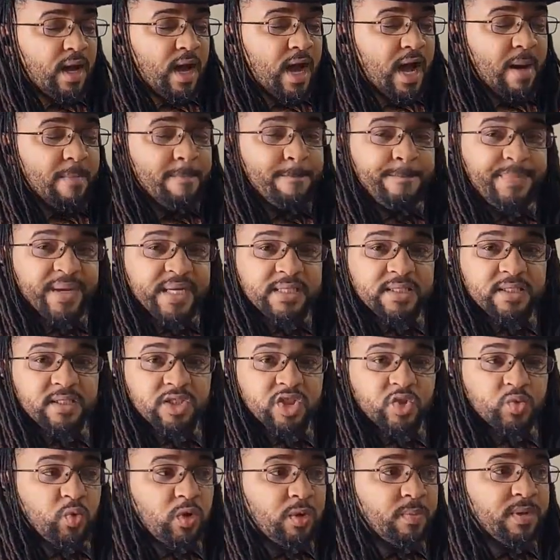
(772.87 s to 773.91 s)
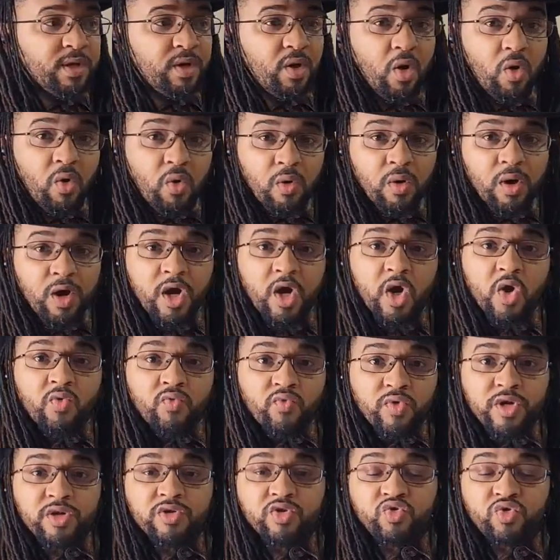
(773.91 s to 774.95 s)
a businesswoman or a
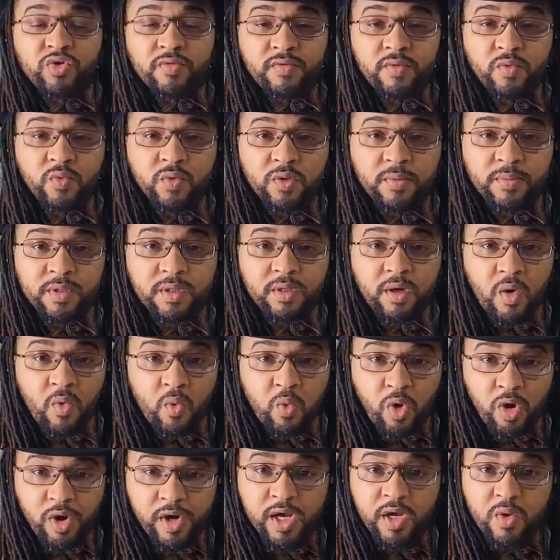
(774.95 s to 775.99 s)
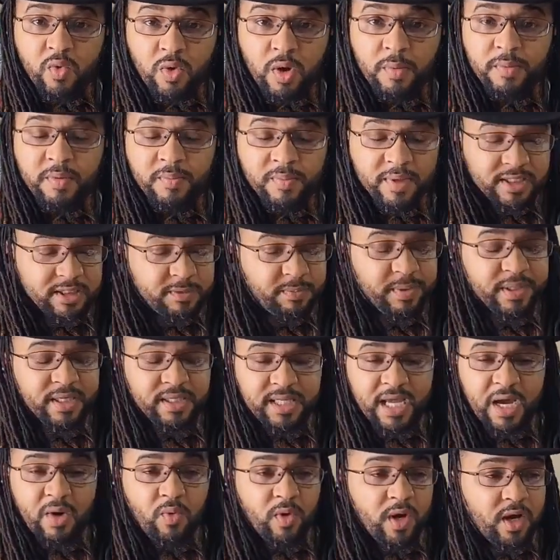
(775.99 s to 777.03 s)
career-driven woman, a working woman, let's put it
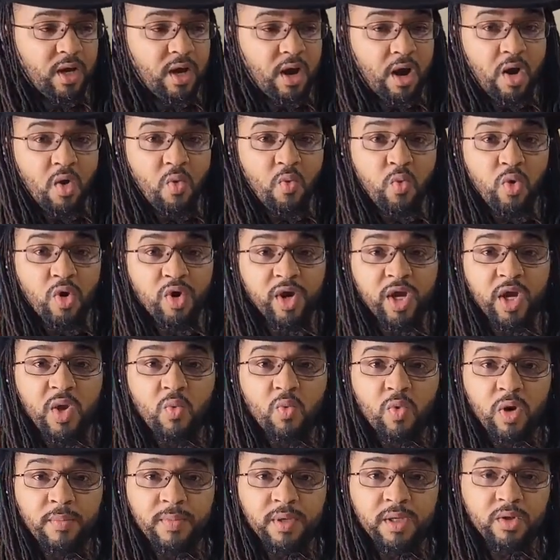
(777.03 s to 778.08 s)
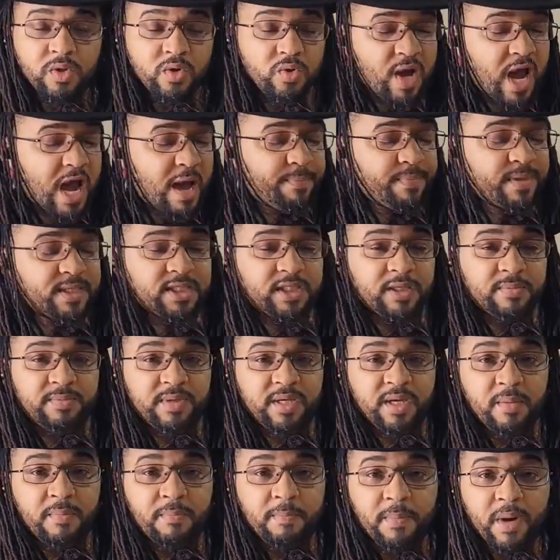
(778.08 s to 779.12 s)
that way, a working woman who happens to
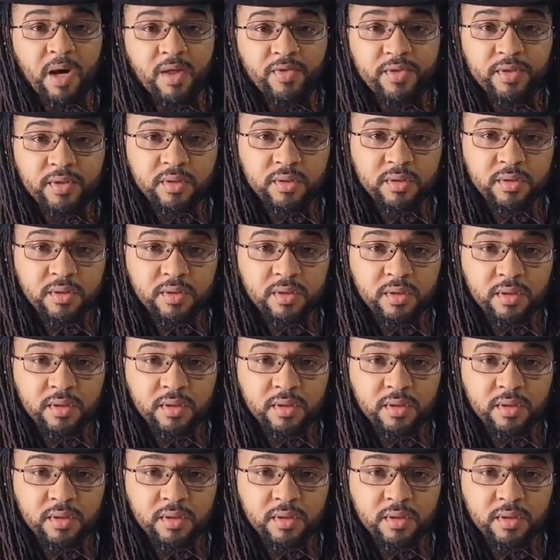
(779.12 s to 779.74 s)
be a mother